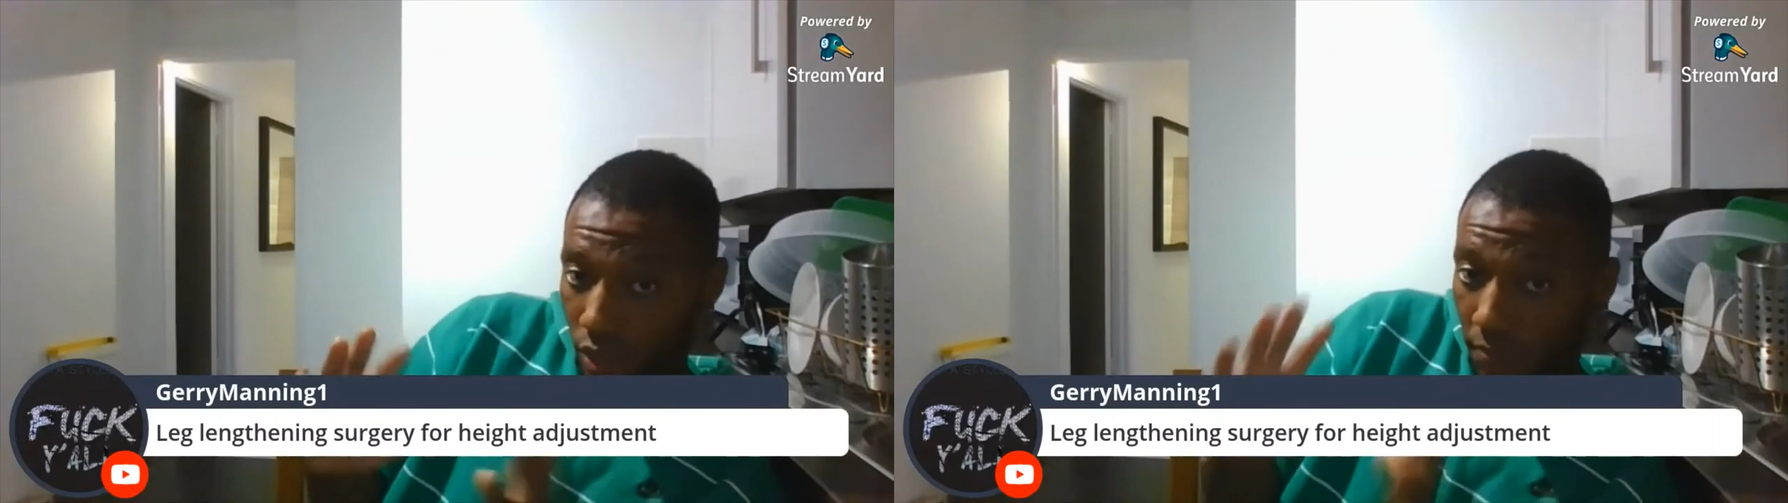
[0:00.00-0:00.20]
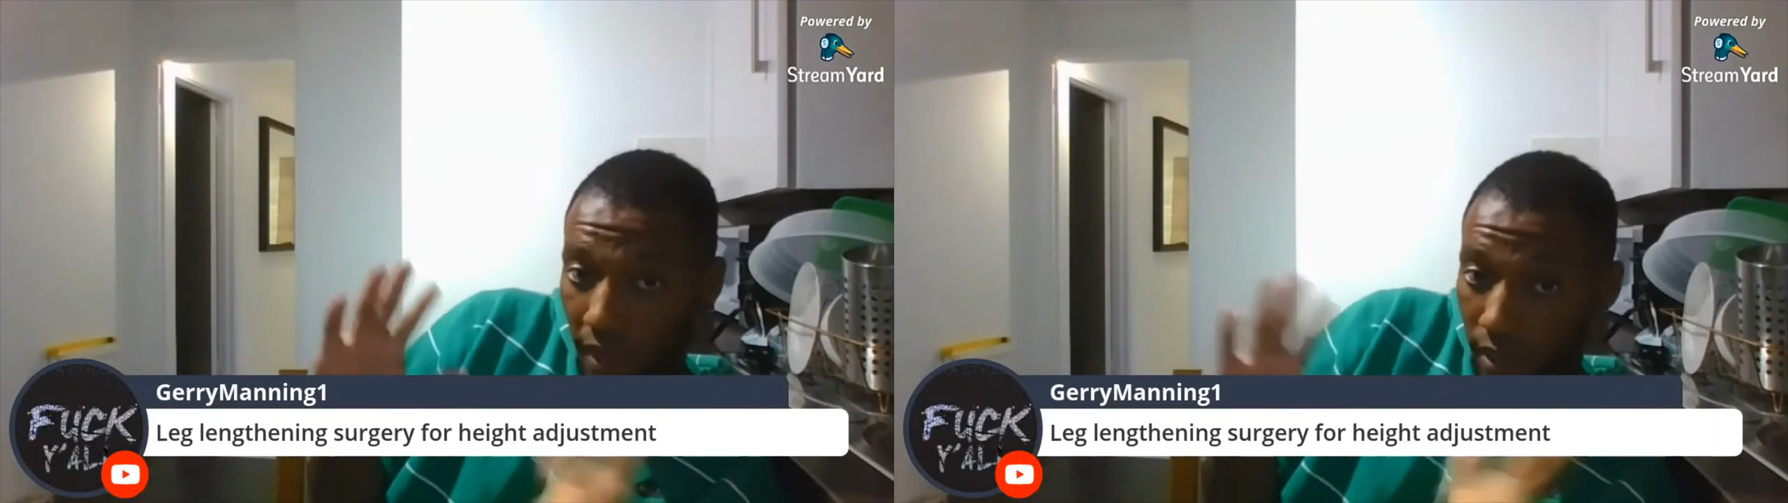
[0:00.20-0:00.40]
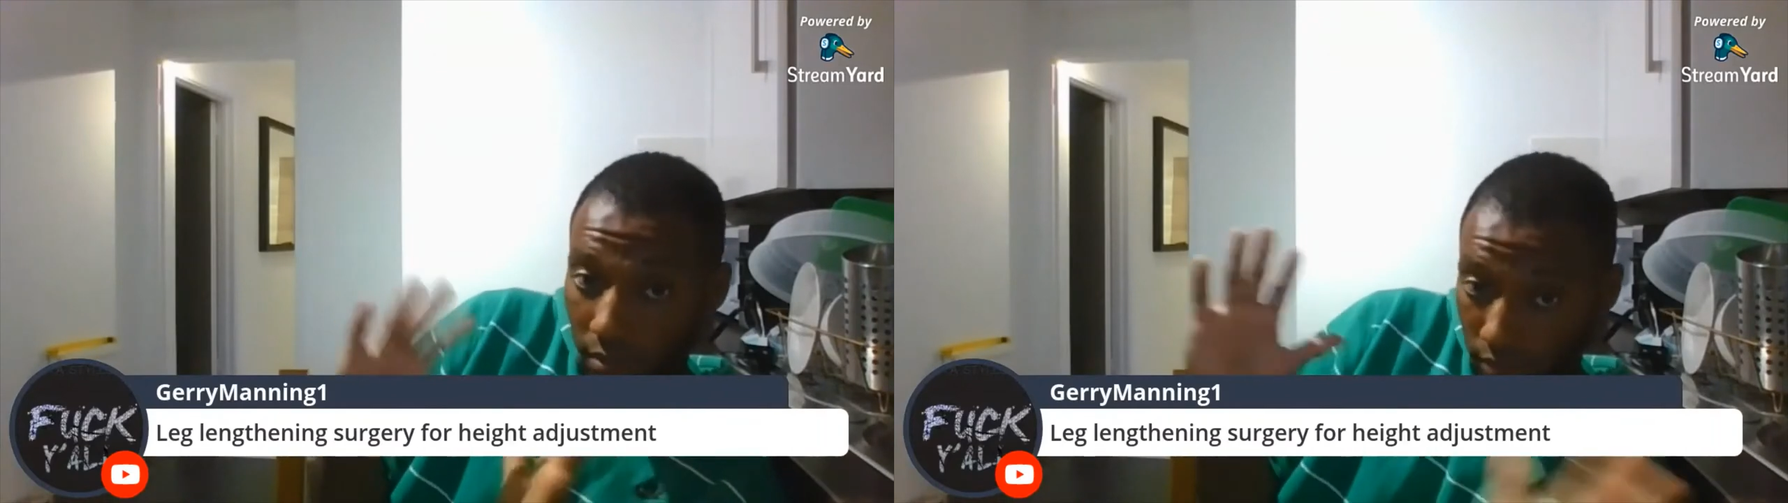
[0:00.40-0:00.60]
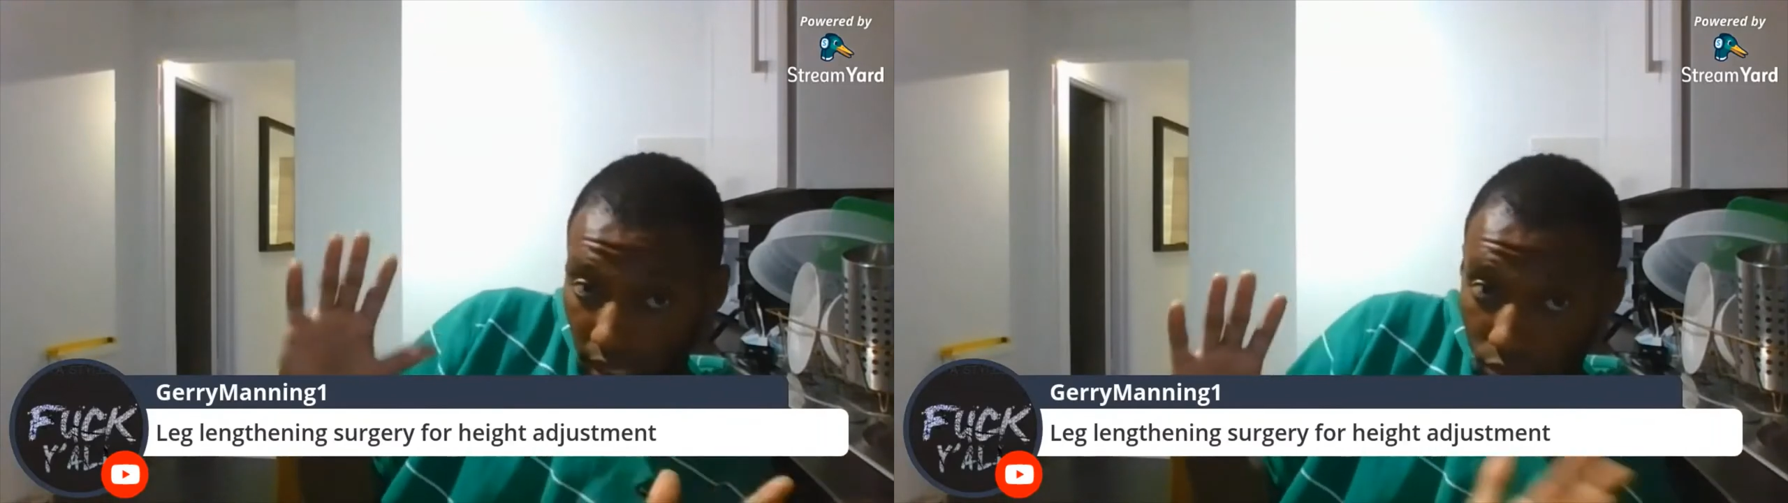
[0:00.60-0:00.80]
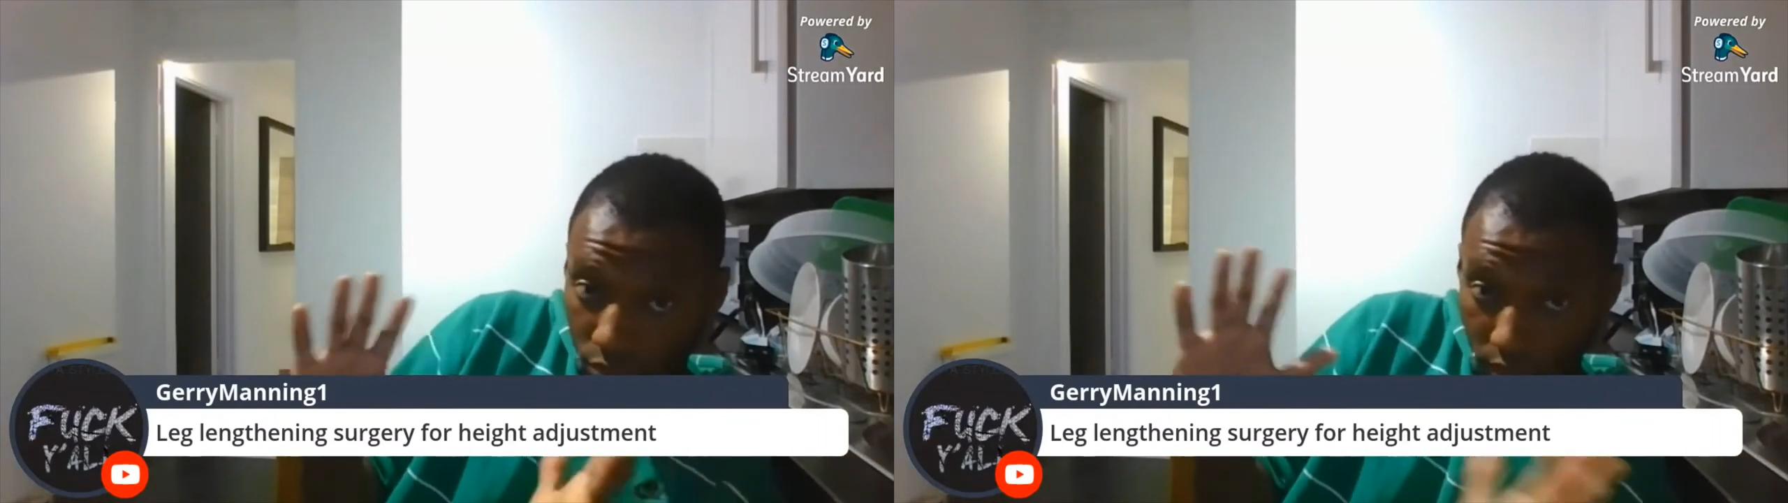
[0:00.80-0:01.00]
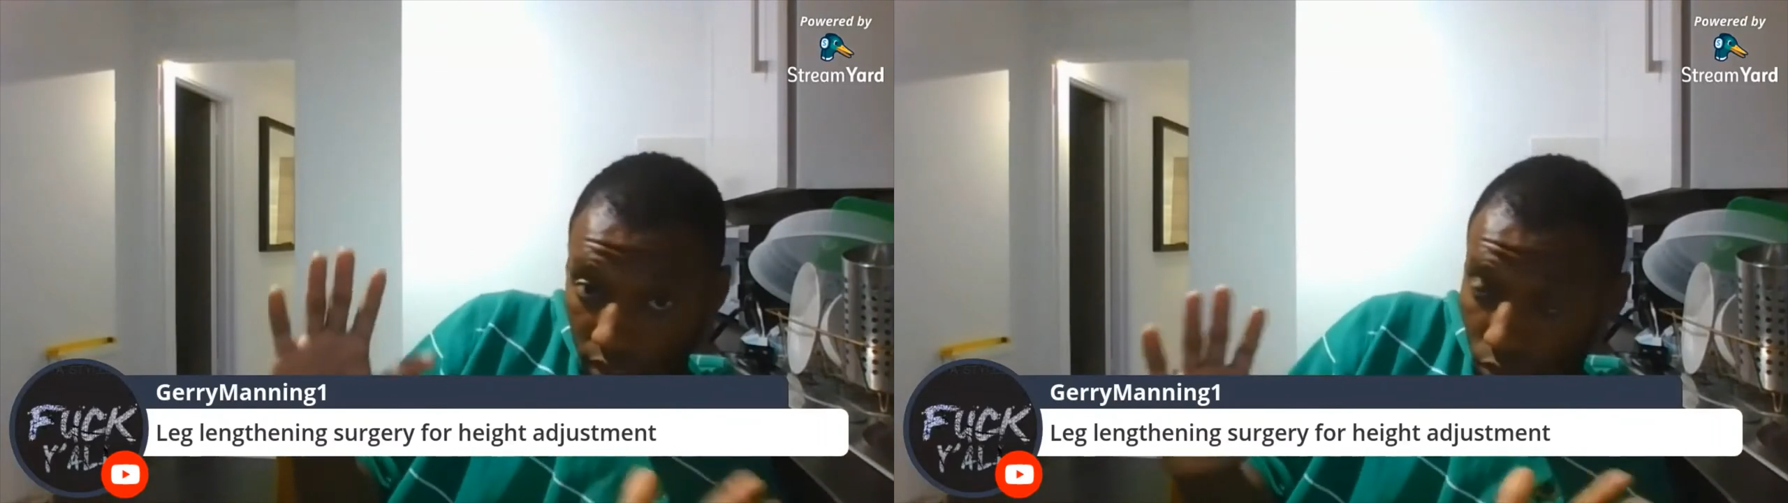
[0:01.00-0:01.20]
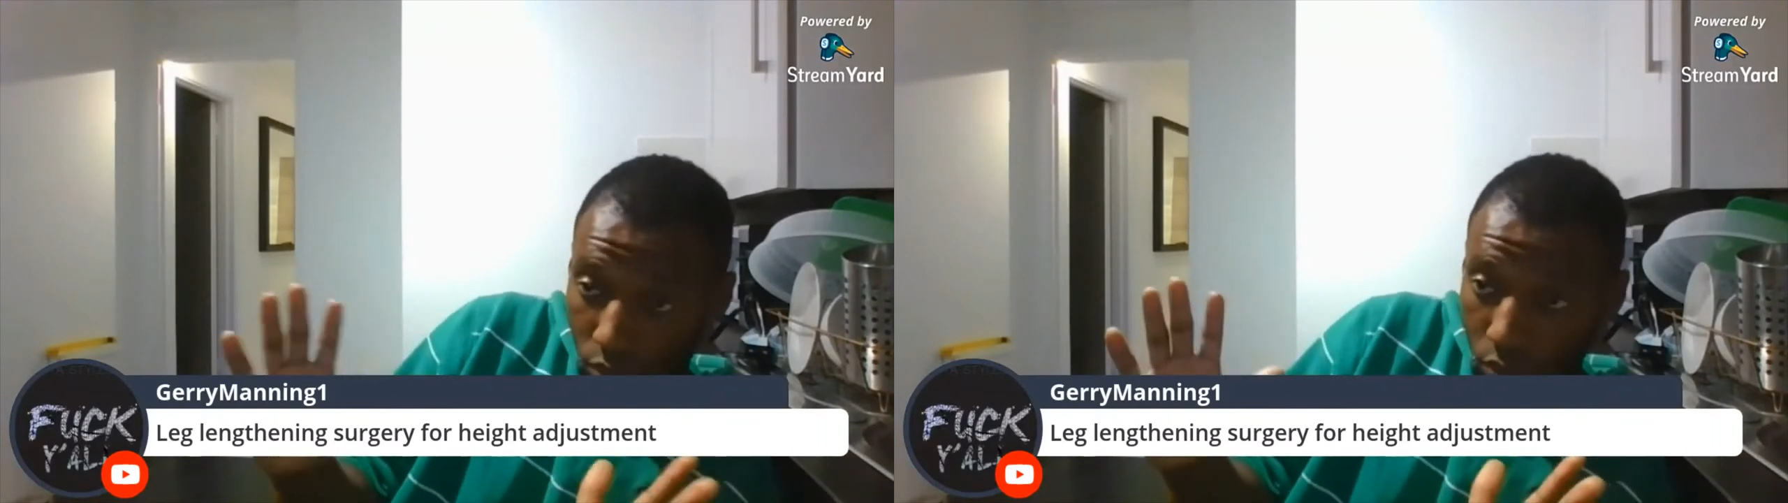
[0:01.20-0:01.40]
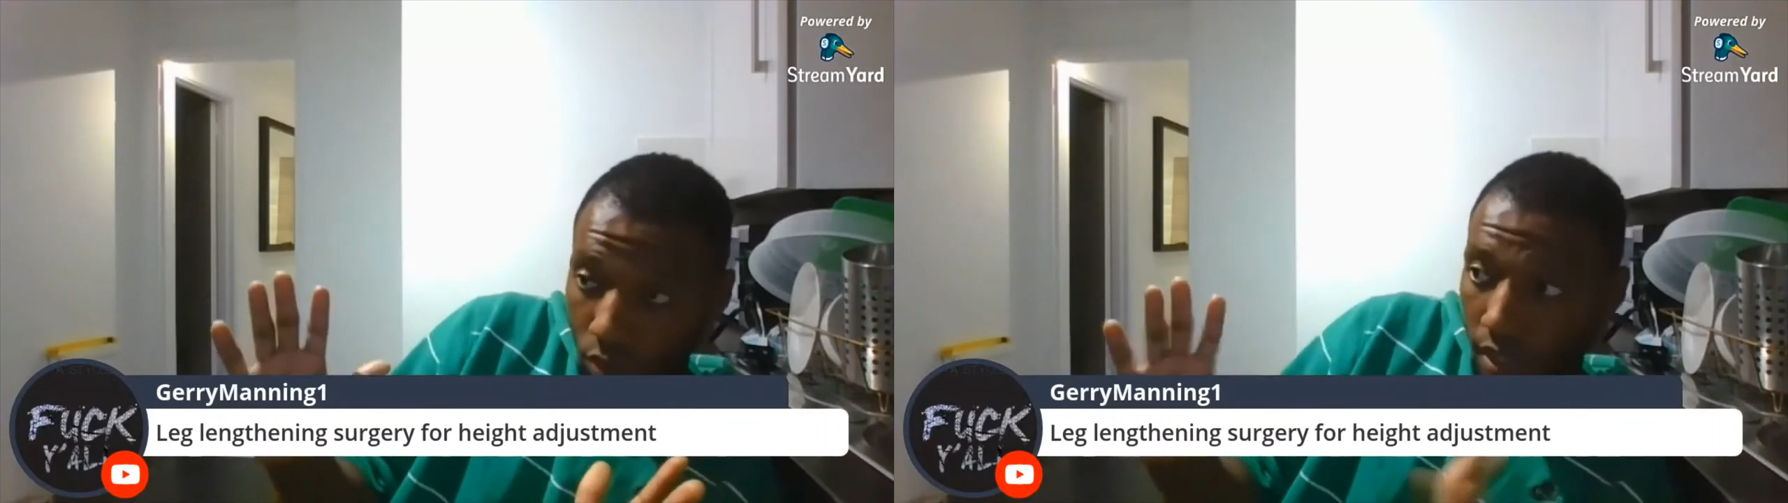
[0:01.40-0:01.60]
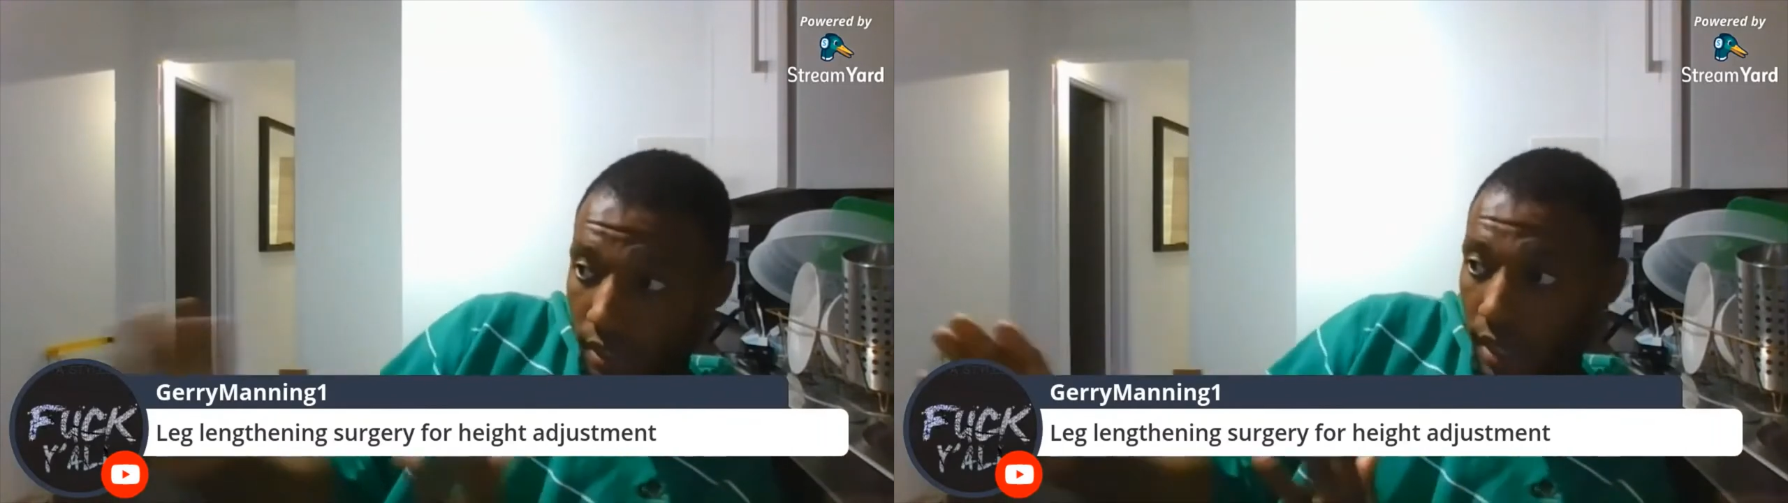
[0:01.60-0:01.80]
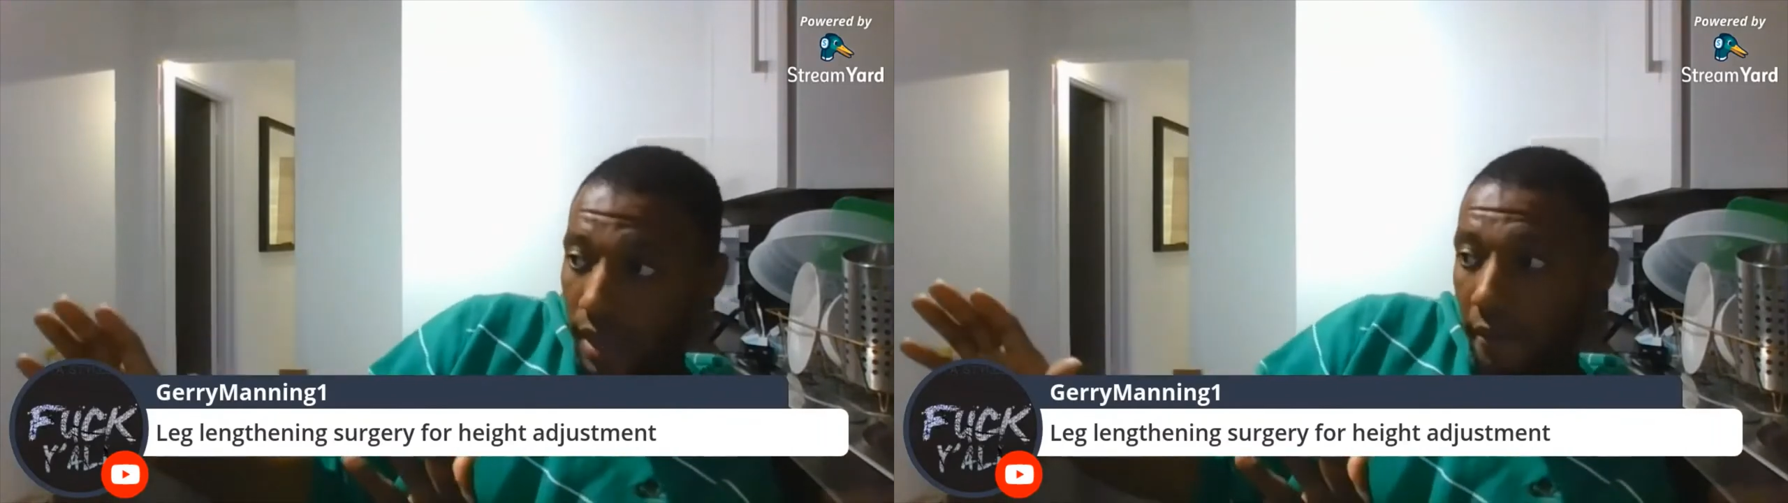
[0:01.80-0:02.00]
which might come natural, that's cool,
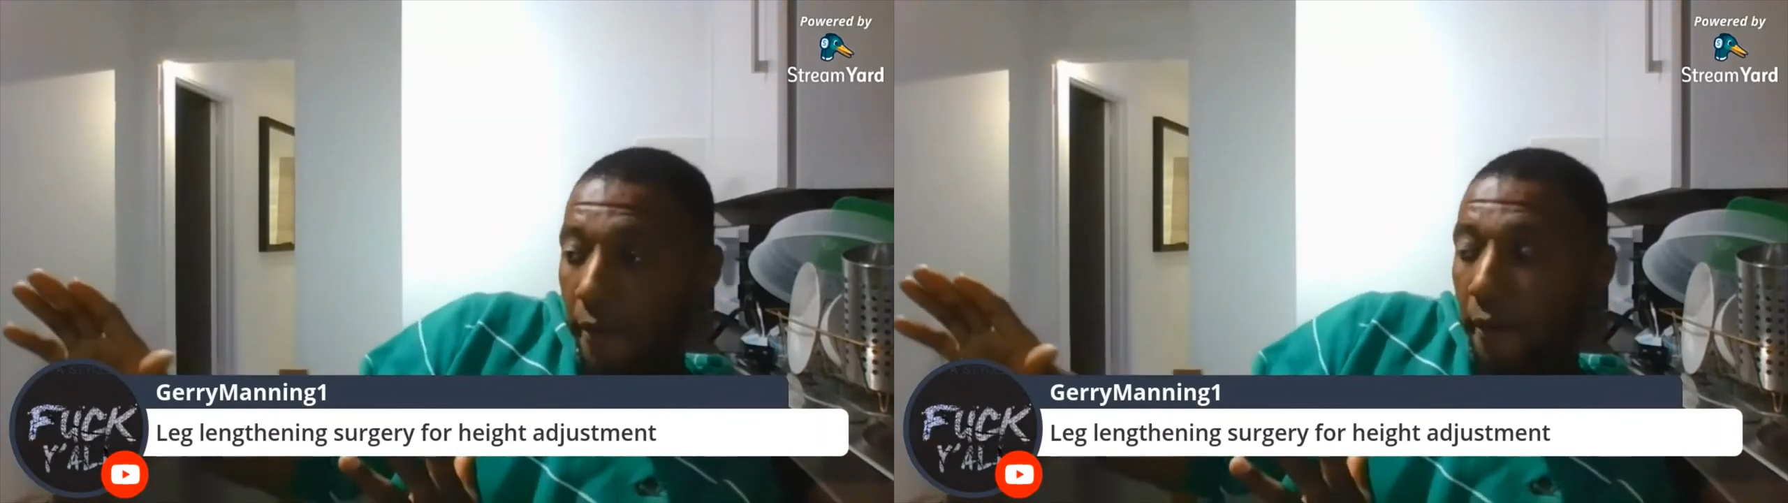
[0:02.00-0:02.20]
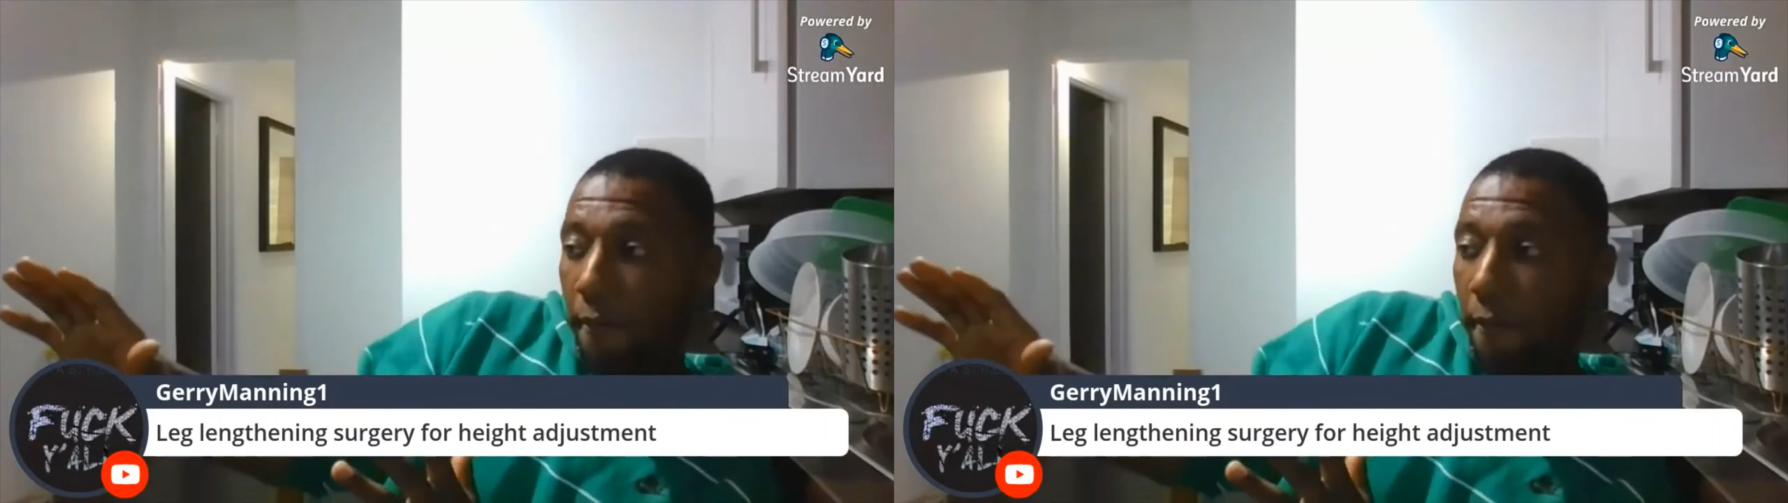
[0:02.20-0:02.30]
yeah.